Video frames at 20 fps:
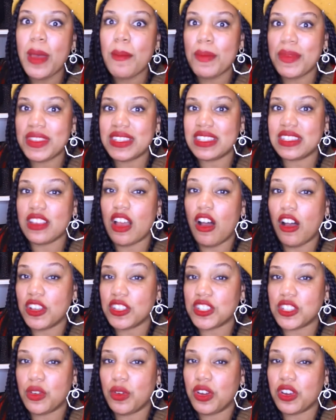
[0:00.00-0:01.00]
But this is
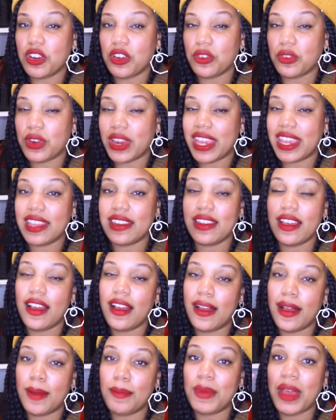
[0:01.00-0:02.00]
also a great
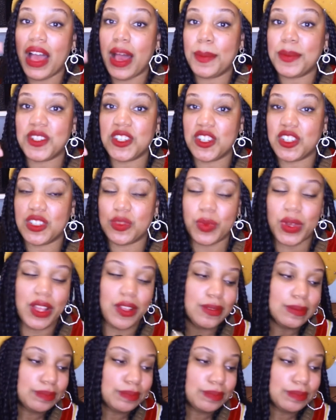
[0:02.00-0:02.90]
um, option as well.